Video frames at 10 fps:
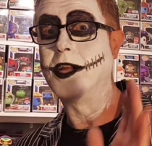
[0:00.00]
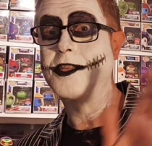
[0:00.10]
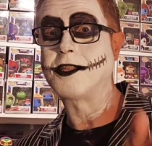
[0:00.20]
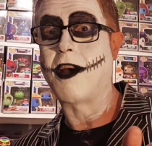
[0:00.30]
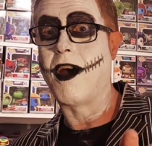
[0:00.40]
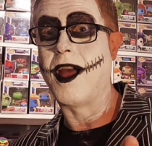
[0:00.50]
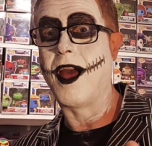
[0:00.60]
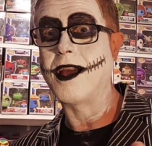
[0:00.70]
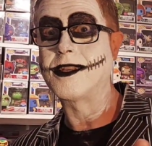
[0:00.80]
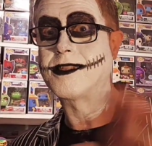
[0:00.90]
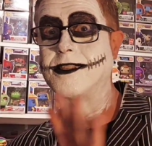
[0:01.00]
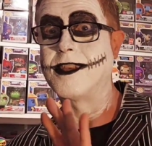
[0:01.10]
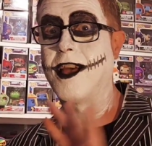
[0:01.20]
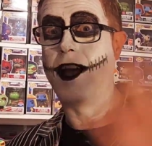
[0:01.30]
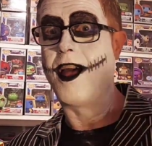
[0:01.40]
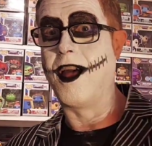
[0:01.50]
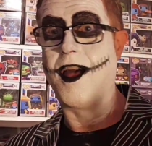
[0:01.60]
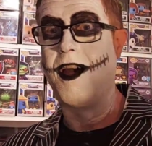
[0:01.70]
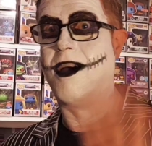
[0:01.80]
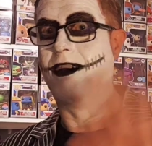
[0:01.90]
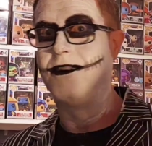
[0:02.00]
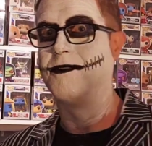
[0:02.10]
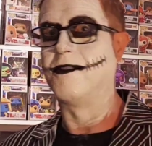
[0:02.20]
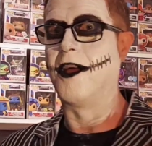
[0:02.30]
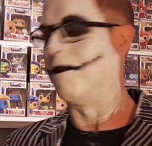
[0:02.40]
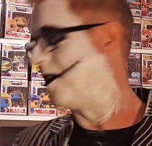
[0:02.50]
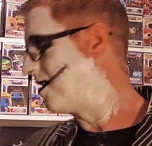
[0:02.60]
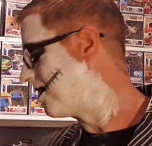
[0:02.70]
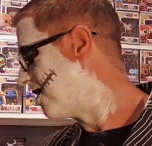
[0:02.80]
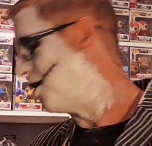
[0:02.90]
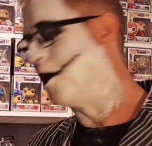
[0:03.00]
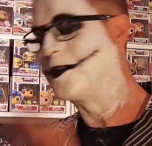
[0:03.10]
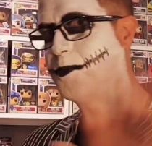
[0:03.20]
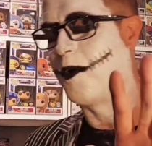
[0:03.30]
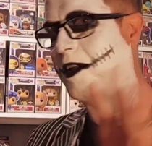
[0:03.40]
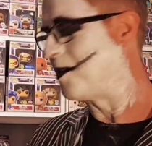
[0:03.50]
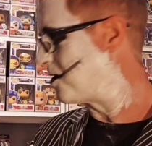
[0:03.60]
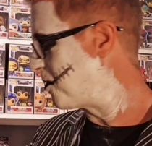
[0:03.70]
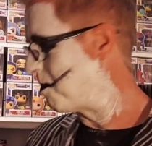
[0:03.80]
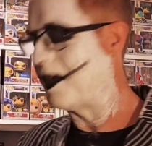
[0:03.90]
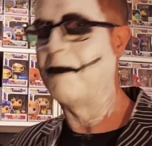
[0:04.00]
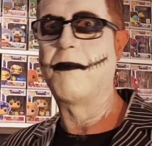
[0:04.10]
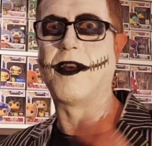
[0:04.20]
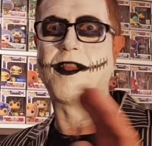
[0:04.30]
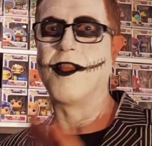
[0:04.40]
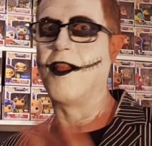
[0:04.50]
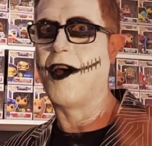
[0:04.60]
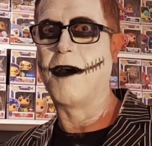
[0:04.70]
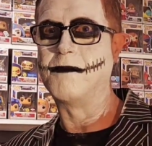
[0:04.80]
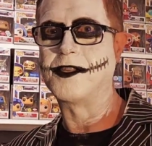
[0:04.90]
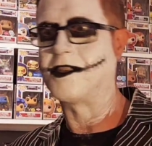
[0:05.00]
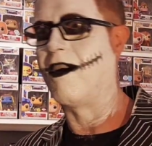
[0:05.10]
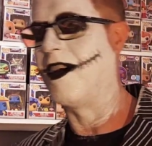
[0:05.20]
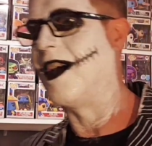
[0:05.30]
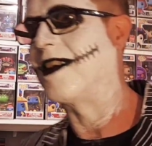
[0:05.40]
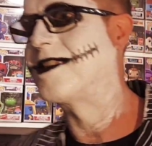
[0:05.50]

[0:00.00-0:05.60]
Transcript: Saw X. Oh, love it. No spoilers for me, but love Saw X.